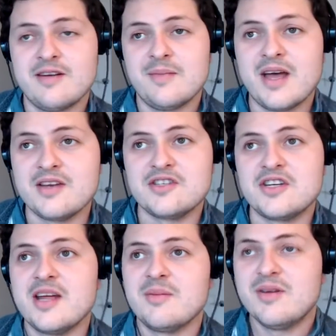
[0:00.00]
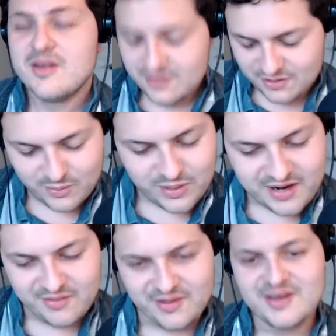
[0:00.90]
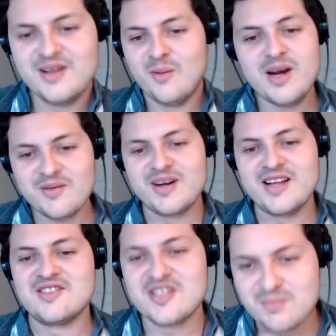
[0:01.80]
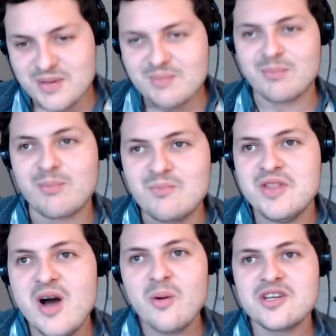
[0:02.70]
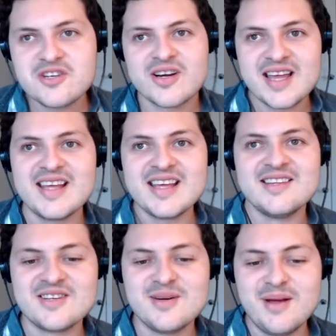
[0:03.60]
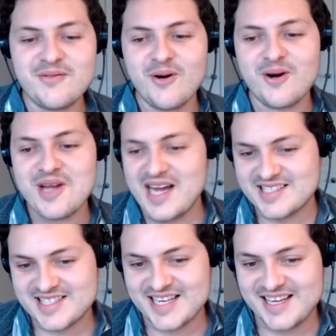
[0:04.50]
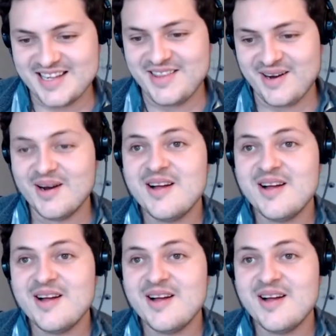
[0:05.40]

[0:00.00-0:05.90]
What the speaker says: I'm not in shape, or whatever it is. Just know what you're getting into before you ask to get in there.